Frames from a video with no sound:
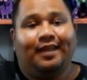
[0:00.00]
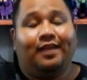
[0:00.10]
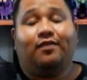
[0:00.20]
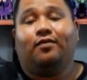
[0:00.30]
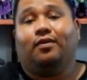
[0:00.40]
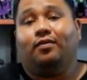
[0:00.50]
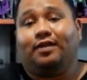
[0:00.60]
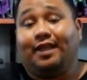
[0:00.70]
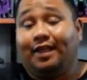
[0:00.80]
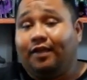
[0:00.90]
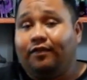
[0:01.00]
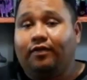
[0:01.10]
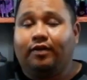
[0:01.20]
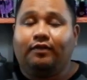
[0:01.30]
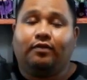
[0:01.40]
Even with what they give
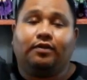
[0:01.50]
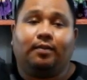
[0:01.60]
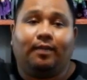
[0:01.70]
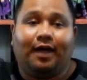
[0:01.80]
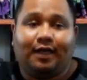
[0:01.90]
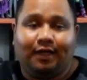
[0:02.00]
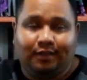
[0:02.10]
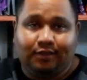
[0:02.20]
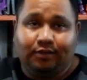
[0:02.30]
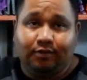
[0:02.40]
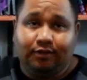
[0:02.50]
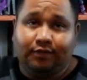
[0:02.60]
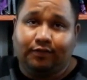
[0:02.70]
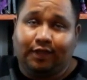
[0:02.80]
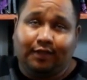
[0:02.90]
you, even with the BotCon
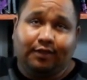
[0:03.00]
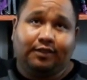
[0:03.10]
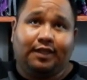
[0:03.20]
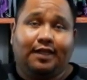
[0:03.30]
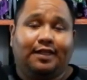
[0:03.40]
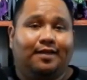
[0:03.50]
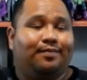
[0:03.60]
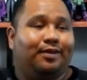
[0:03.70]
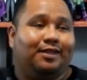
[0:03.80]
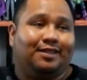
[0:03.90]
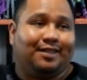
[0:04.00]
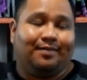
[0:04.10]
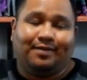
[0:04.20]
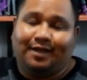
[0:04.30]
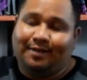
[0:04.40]
exclusives, I understand that. But at the
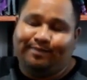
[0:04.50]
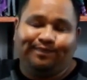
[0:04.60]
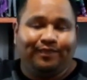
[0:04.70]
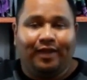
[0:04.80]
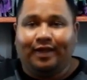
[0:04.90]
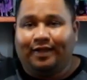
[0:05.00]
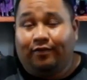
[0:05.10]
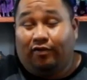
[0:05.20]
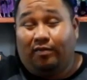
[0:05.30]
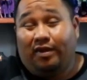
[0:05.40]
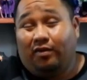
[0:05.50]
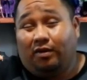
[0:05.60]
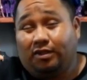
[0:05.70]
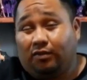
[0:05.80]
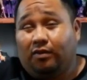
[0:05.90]
same time, for me, it
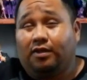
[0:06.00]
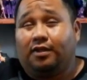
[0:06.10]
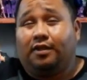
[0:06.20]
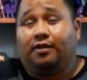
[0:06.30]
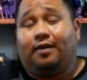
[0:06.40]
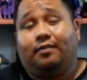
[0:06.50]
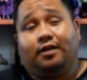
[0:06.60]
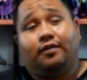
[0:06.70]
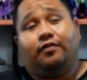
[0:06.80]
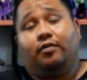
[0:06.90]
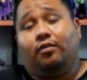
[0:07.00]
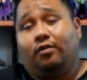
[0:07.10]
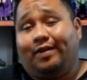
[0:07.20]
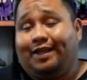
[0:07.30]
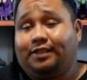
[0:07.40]
wasn't worth it. You know, I'm looking for
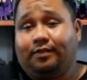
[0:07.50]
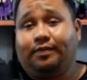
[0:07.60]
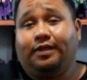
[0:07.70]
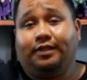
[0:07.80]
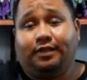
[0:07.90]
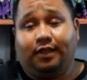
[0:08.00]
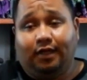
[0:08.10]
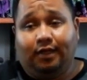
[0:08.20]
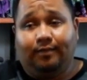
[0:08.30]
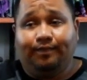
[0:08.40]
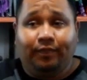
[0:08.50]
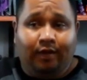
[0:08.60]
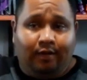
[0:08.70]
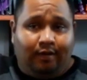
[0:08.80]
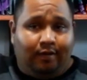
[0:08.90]
more masterpiece
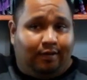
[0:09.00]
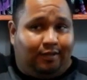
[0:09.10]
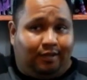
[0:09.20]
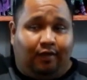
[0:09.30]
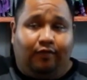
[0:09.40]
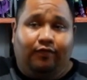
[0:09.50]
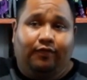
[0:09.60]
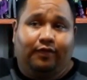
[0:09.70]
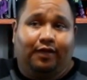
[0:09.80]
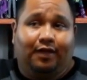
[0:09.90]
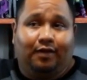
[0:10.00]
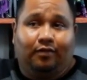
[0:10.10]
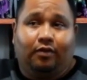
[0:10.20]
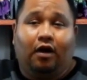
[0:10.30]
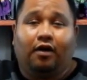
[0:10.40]
stuff,
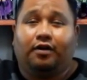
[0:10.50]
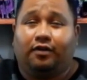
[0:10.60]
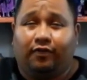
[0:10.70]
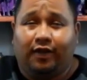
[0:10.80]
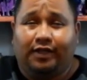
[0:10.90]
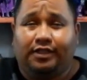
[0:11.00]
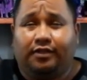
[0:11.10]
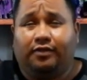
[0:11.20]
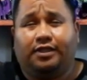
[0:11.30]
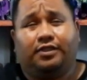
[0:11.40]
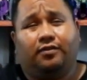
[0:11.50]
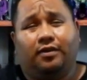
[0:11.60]
harder to find Generation